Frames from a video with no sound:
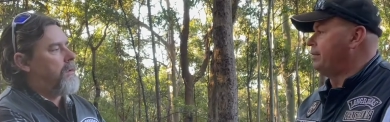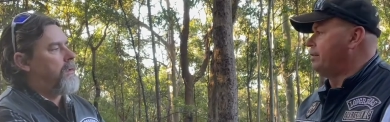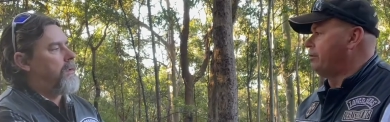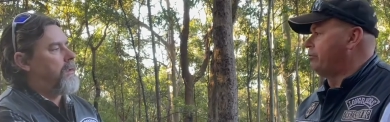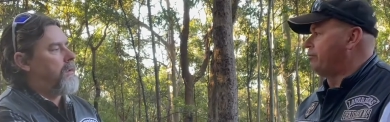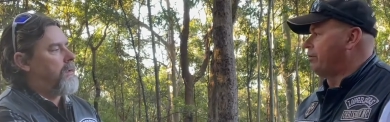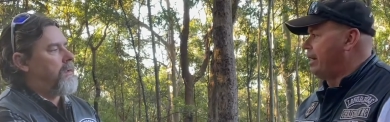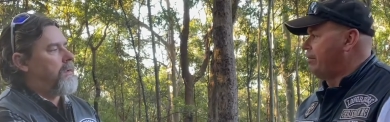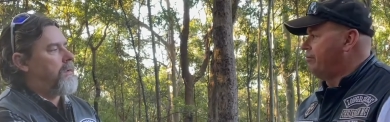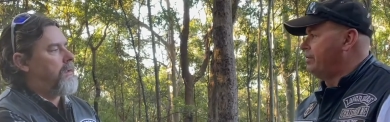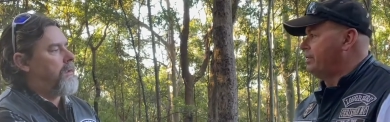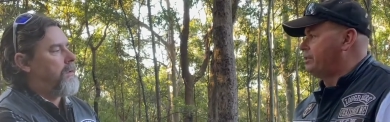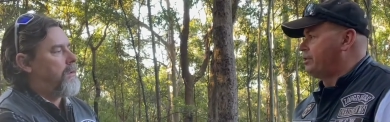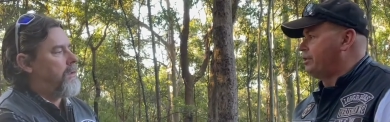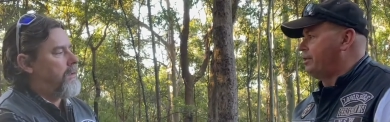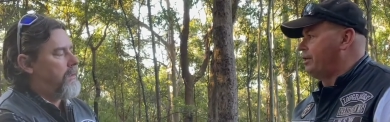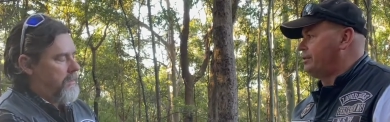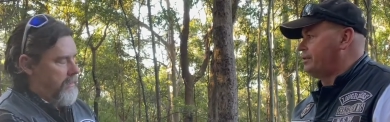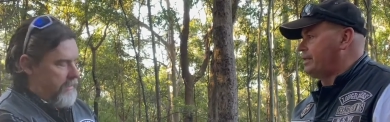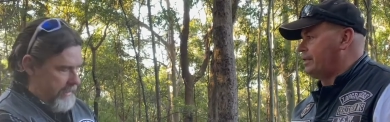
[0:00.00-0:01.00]
Speaker 1: the Granary
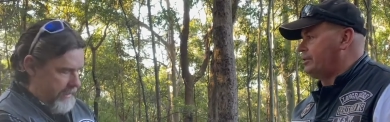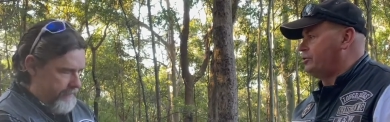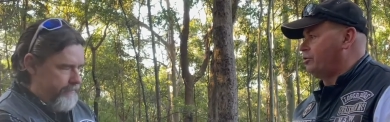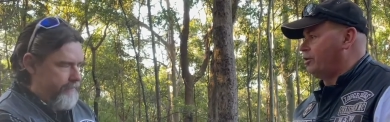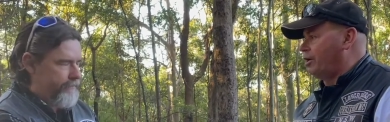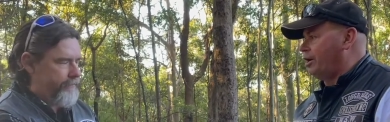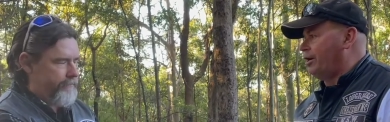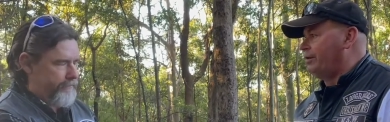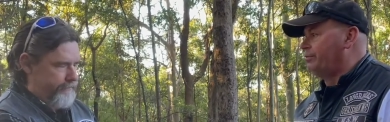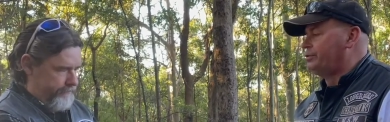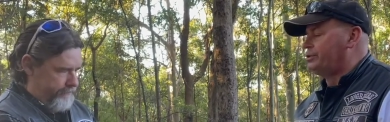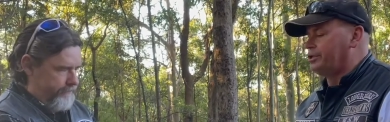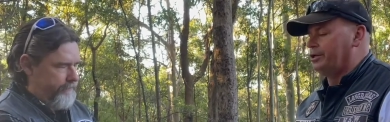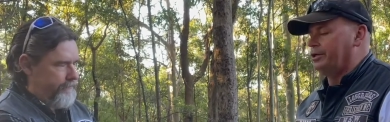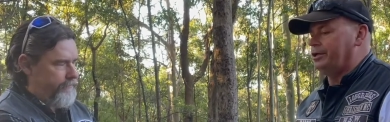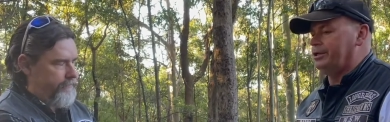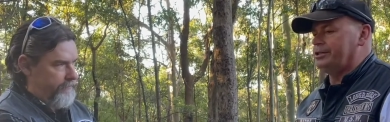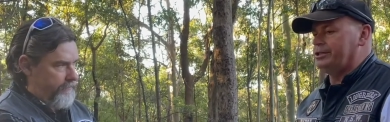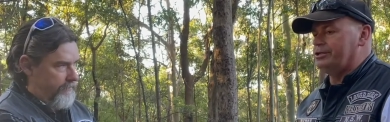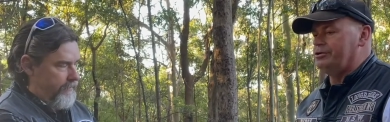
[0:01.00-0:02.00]
Church. That's yep. your home
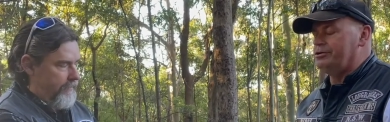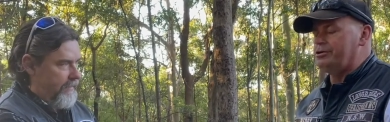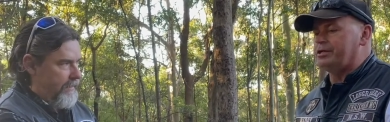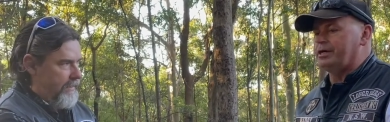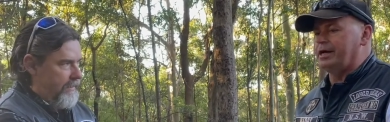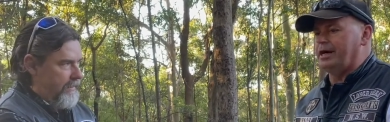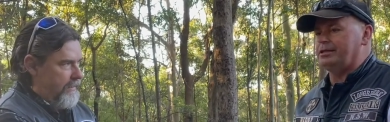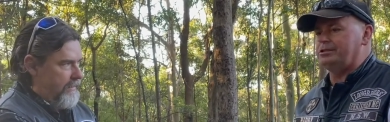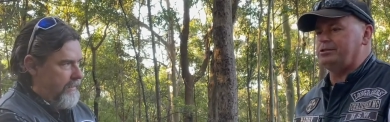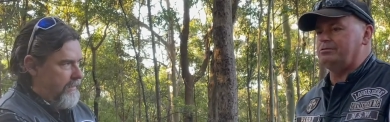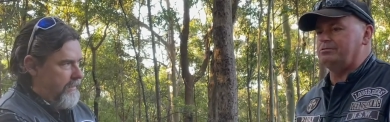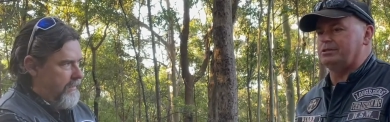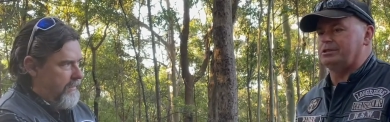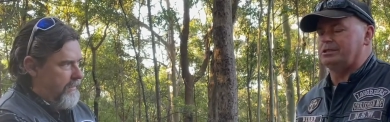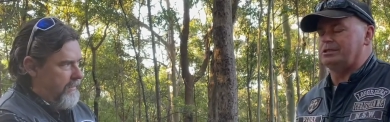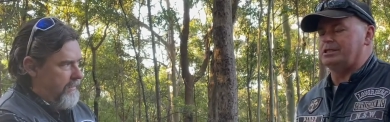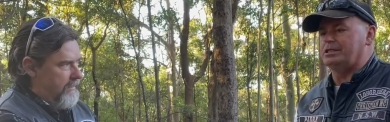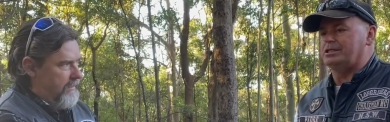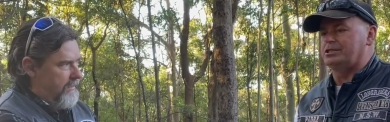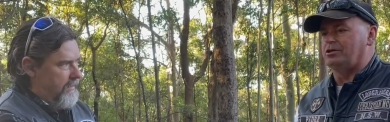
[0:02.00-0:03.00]
church in Newcastle, which
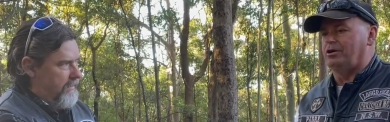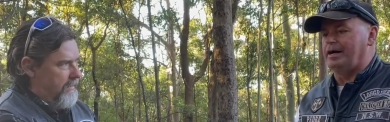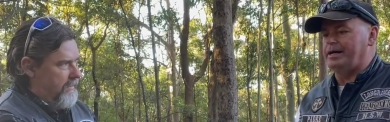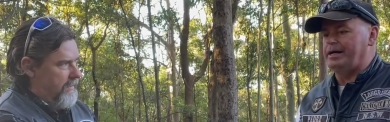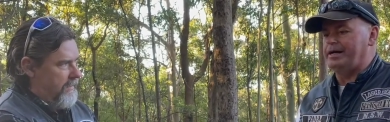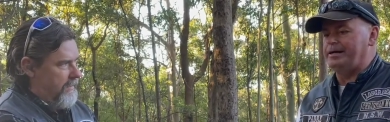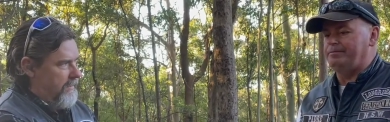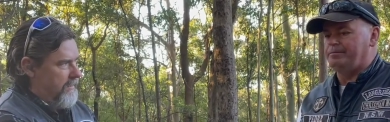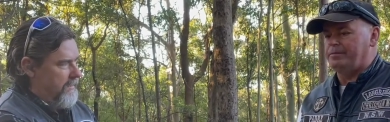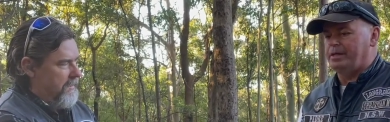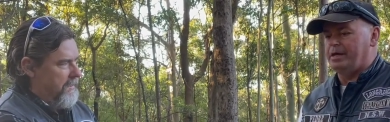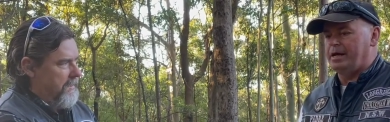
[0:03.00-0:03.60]
is exciting.